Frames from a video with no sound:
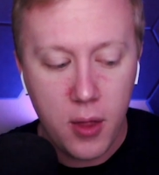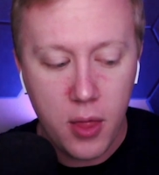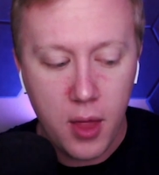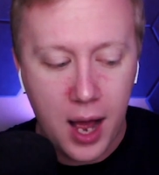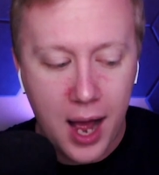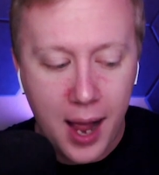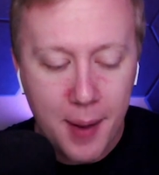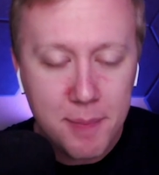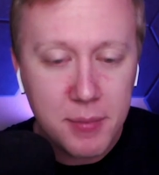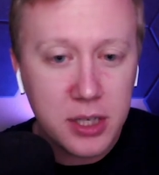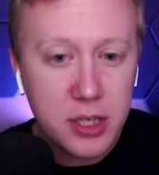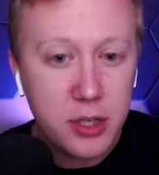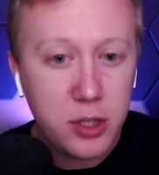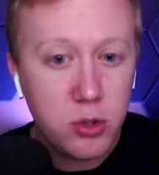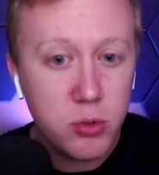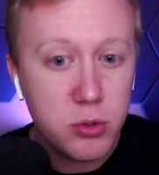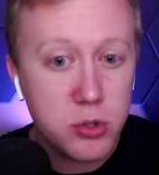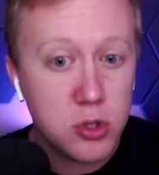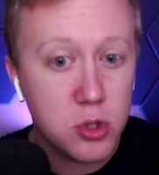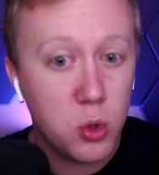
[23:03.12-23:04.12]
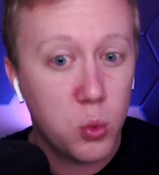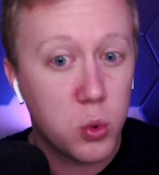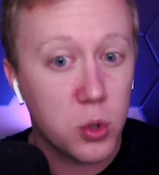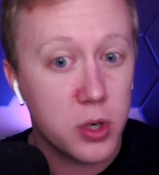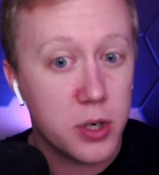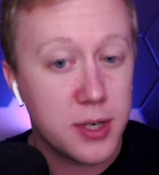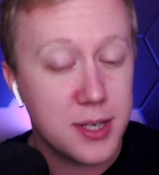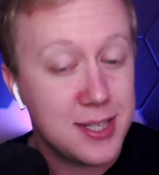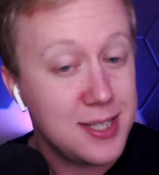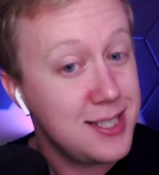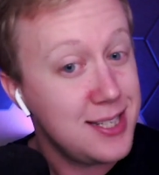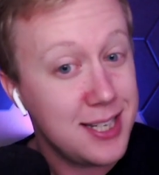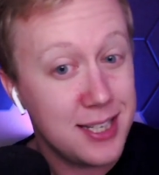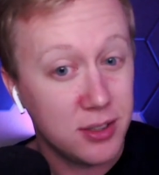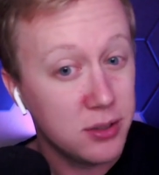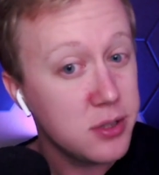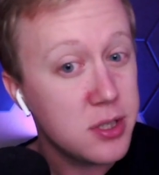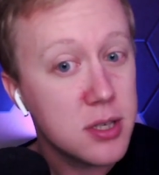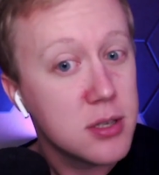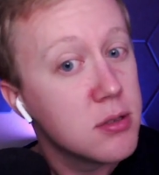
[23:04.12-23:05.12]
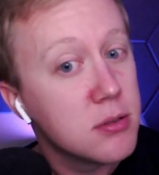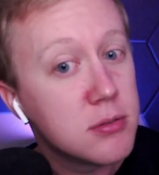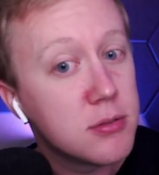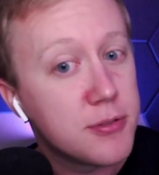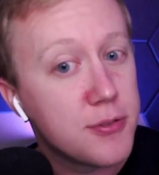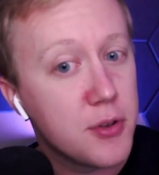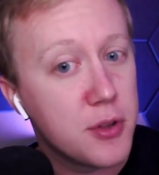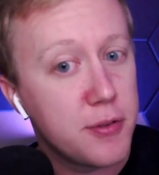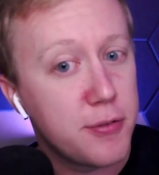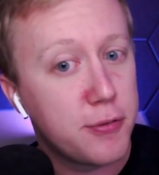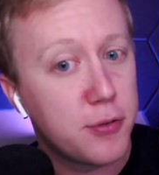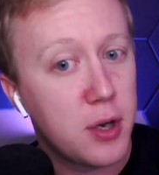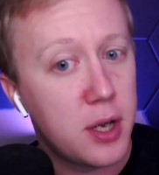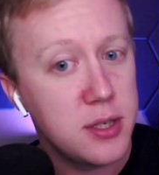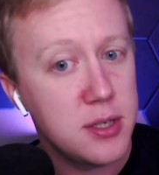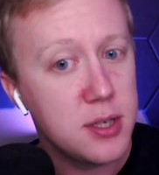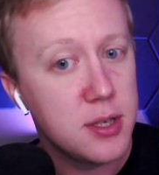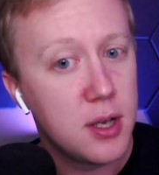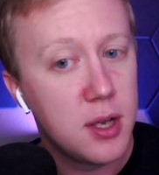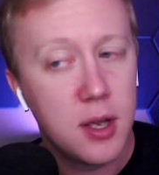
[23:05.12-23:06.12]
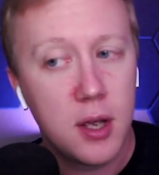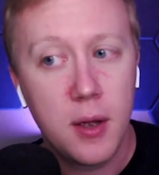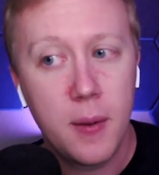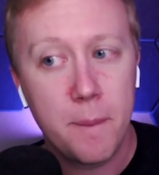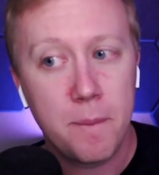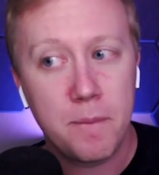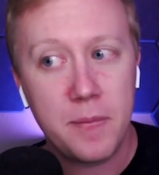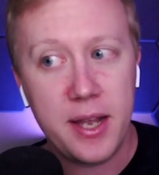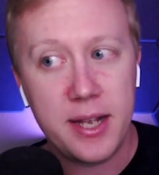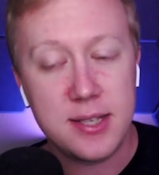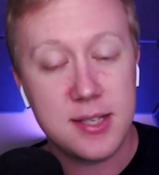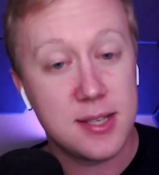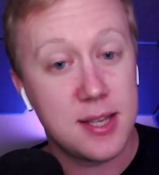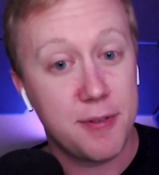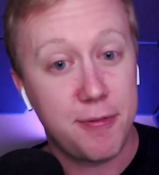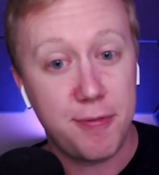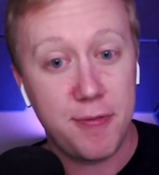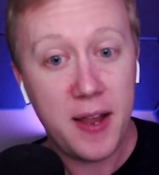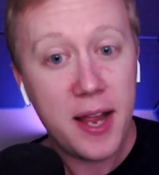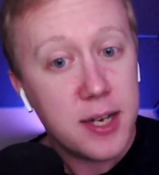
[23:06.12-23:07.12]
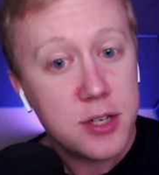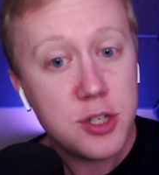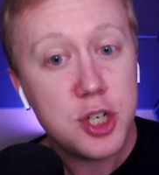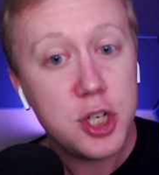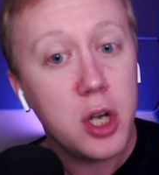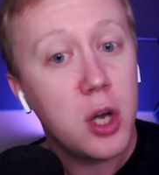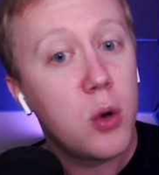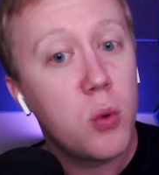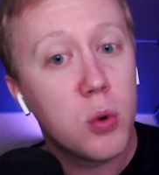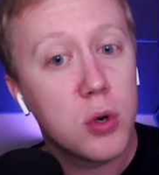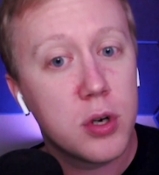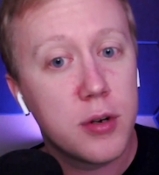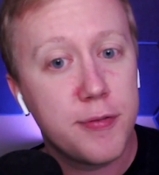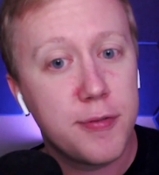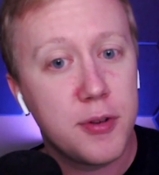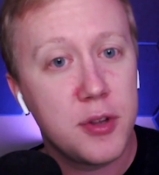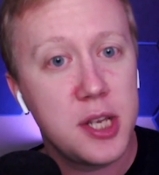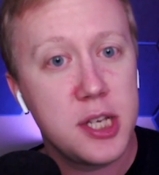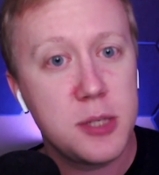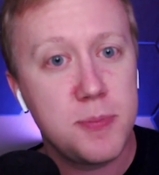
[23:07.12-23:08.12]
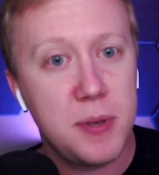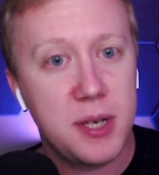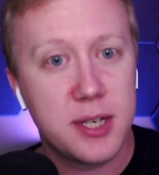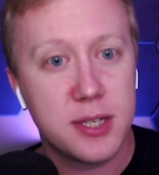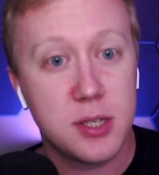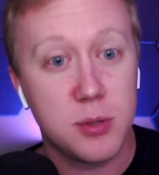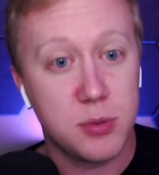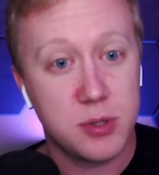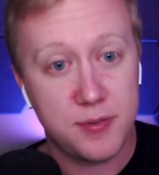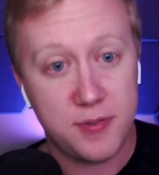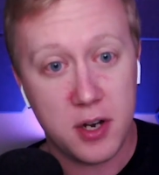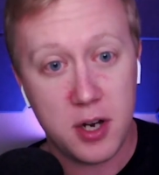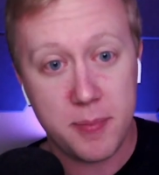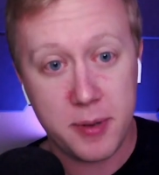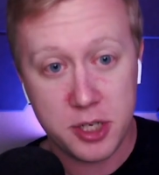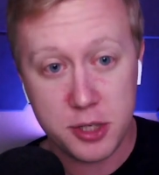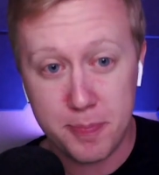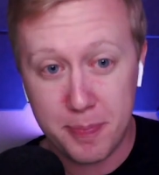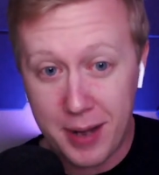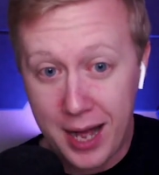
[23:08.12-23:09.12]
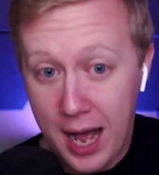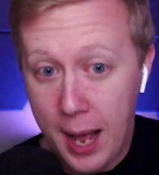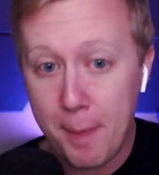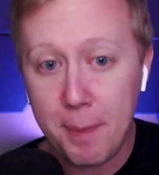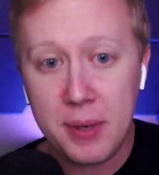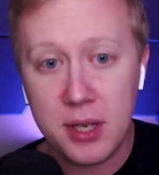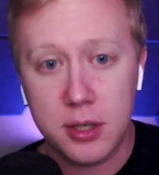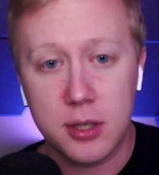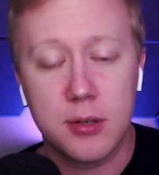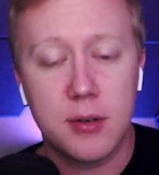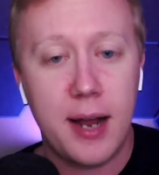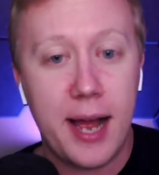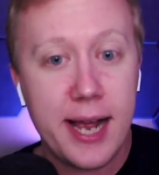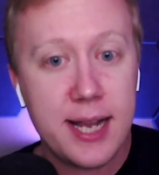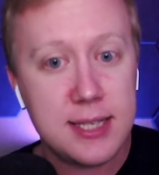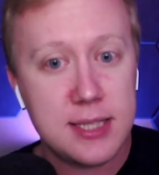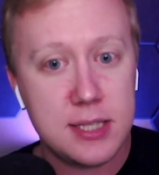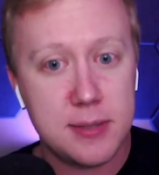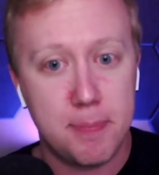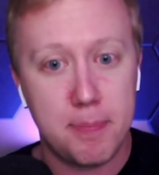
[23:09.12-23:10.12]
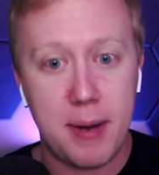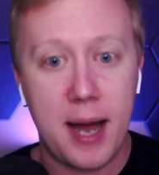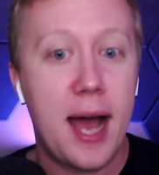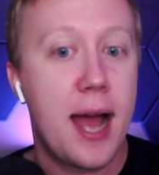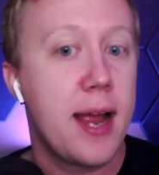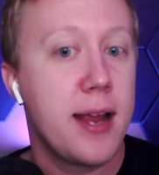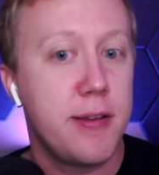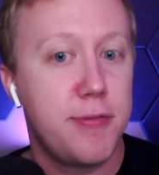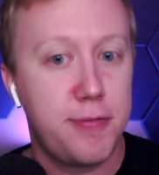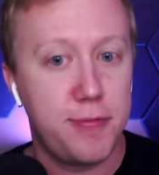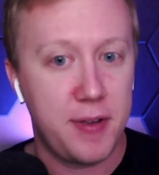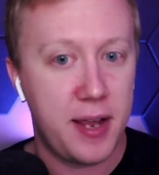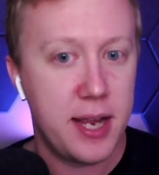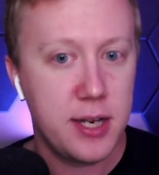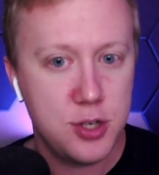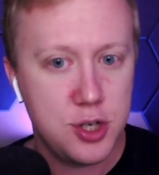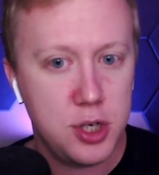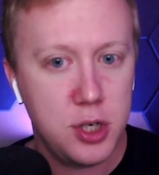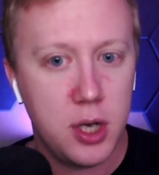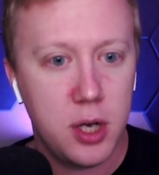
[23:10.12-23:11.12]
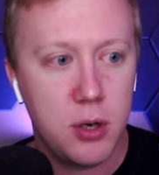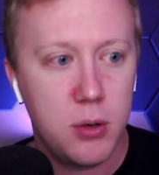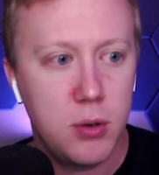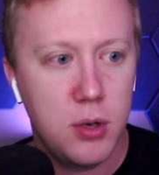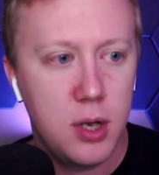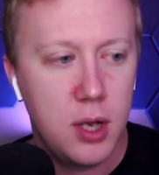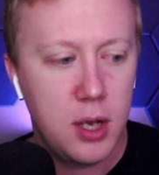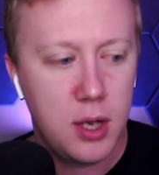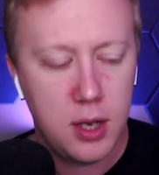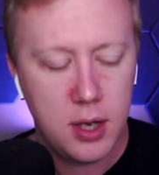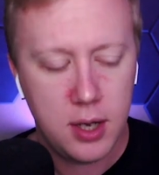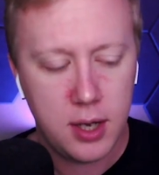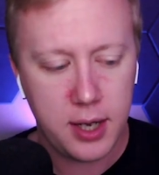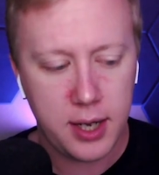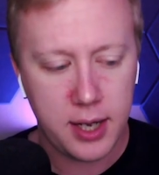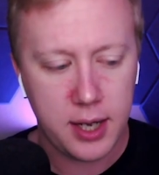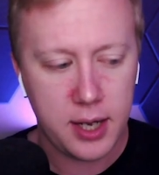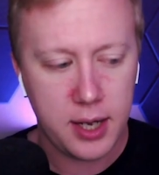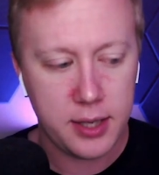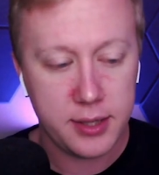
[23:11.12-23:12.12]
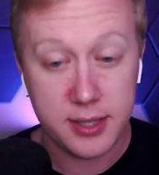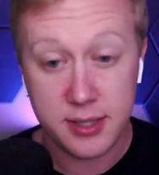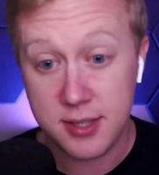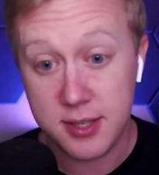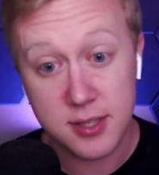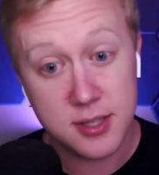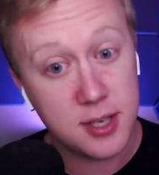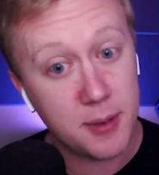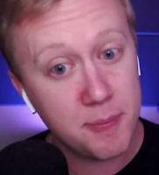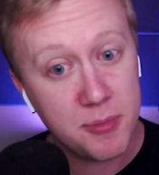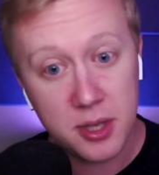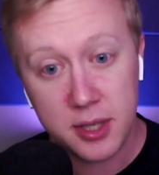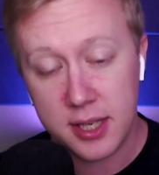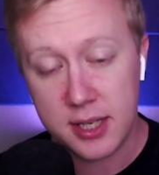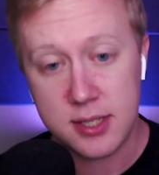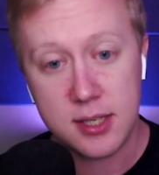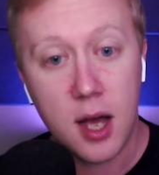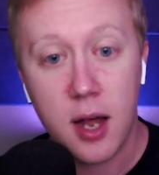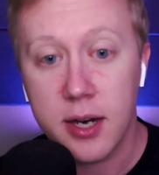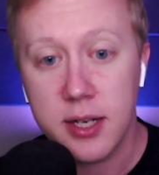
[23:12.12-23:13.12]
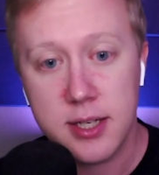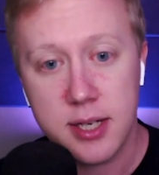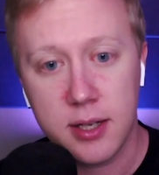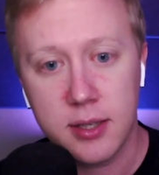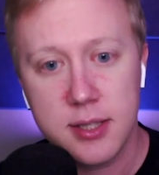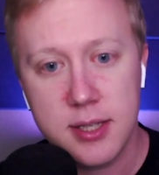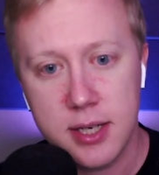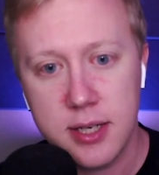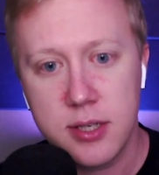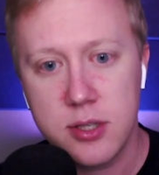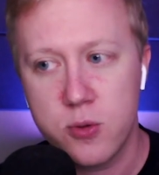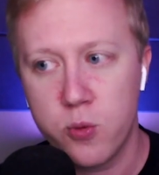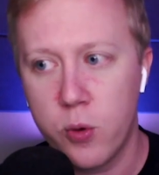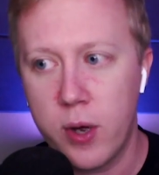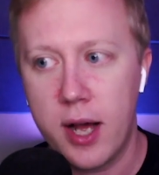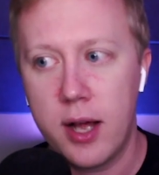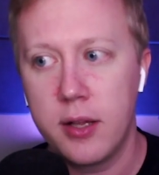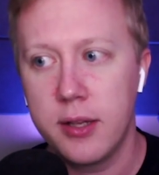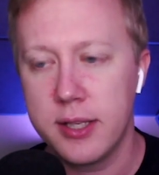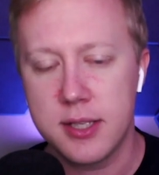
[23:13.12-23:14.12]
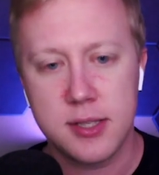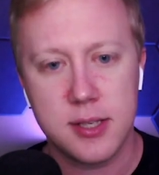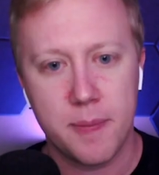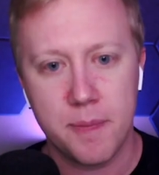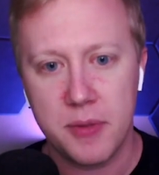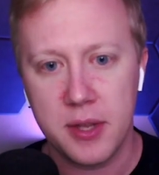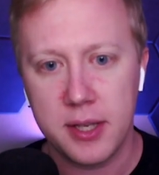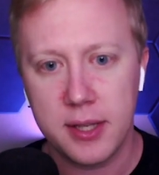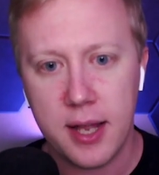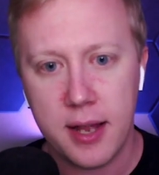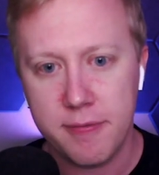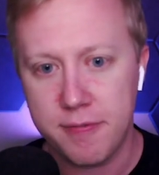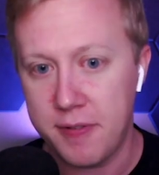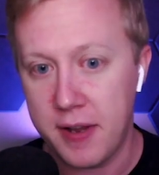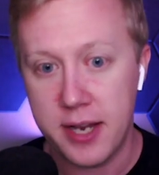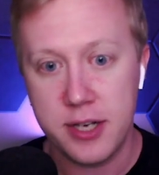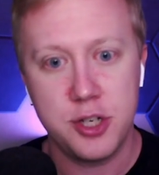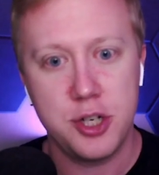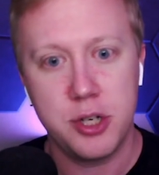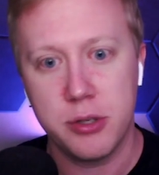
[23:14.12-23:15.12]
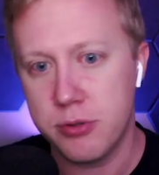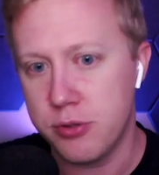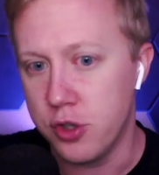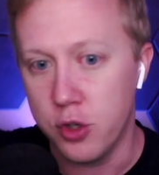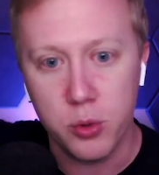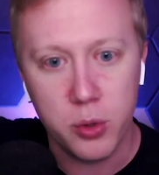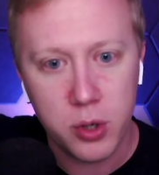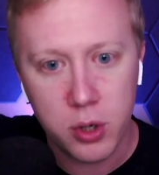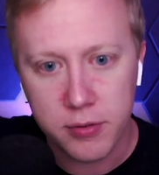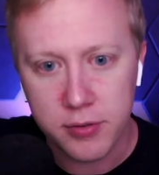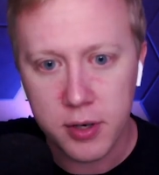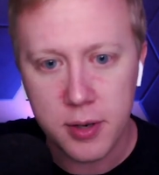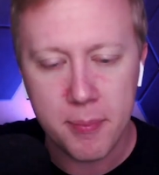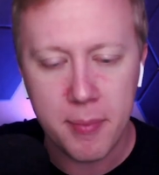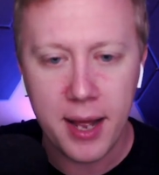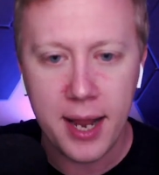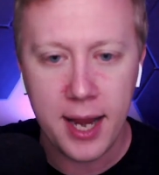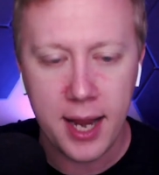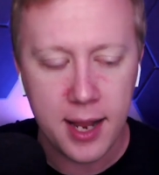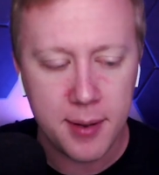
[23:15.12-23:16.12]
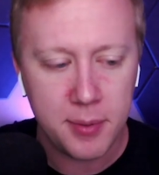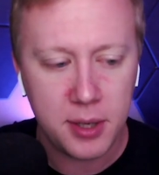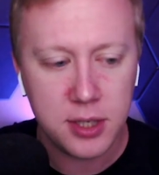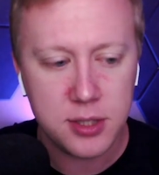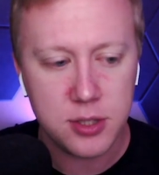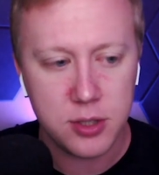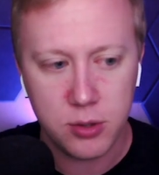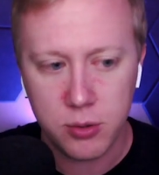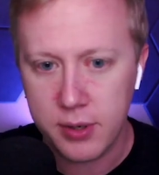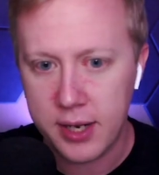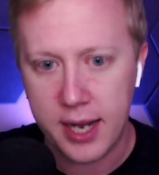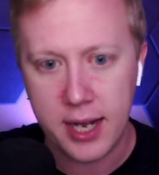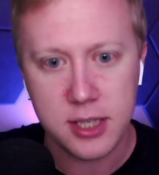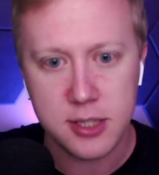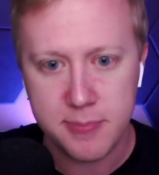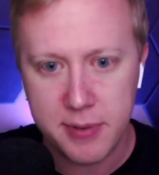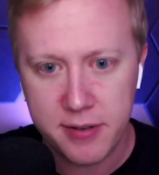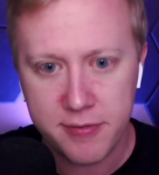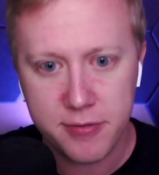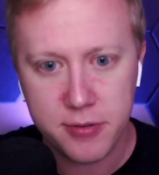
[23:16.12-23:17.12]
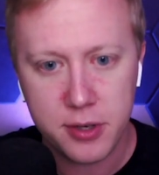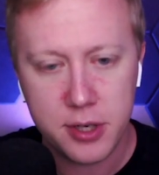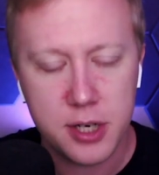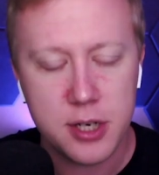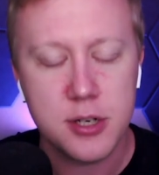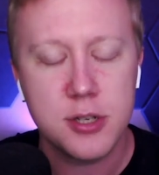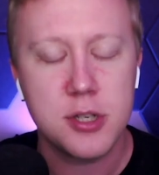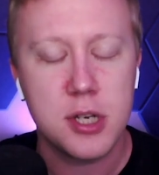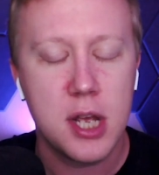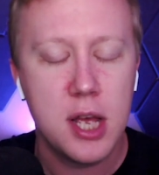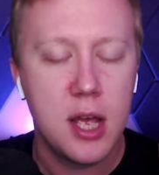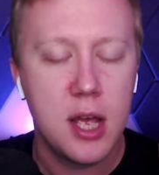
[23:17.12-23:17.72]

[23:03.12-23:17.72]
I'm going to use the word tilt for the front. It's the Fangio word for this because it was very much popularized by Fangio. Uh, this is something that Donatell did as well. It's something that Fangio's doing over in Miami too and has been for years,